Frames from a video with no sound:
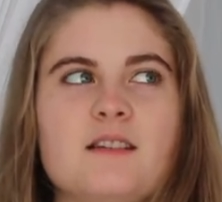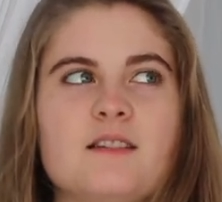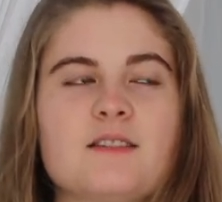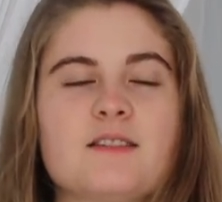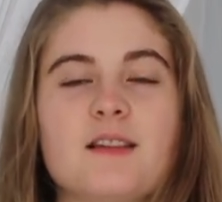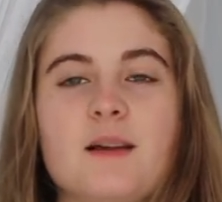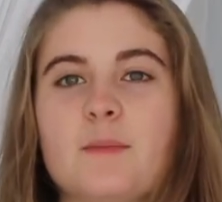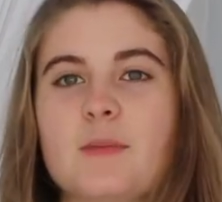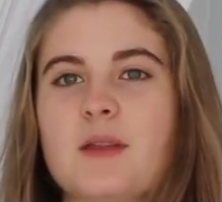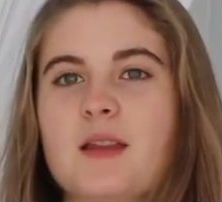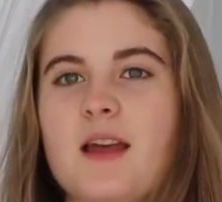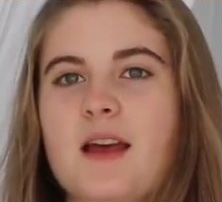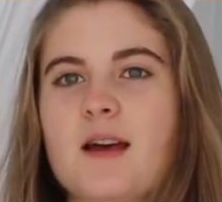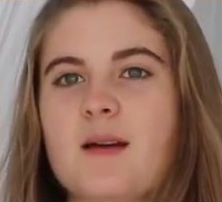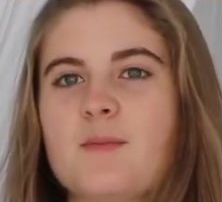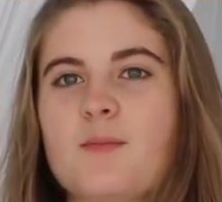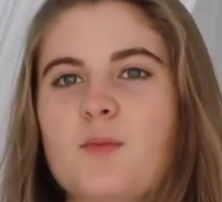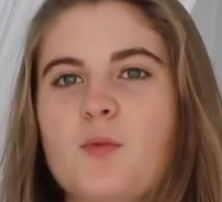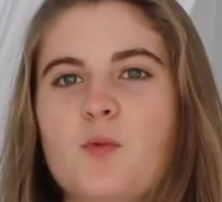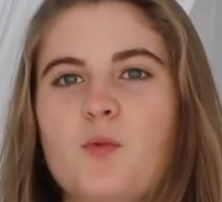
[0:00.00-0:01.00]
Some of
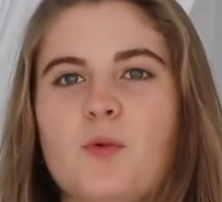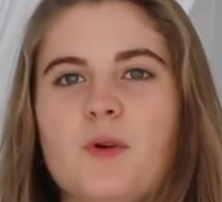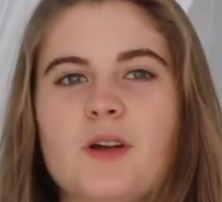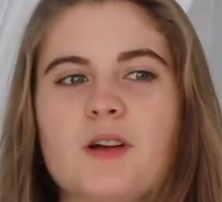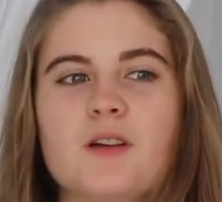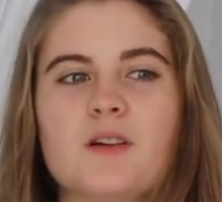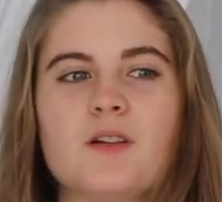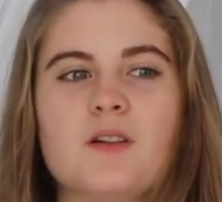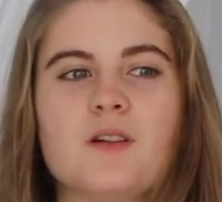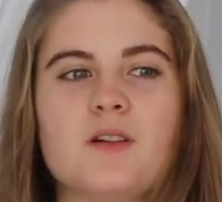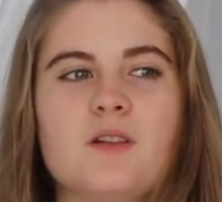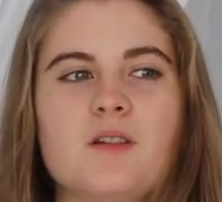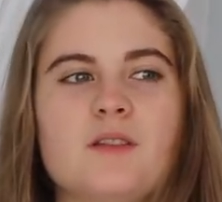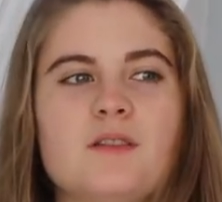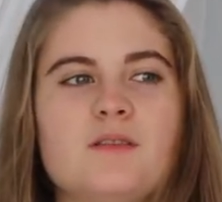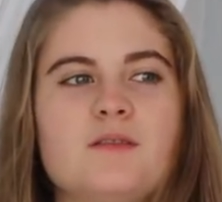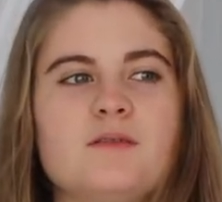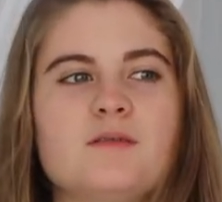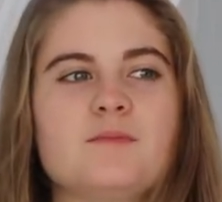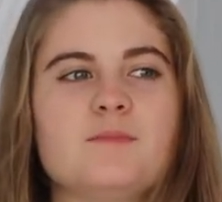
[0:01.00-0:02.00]
them will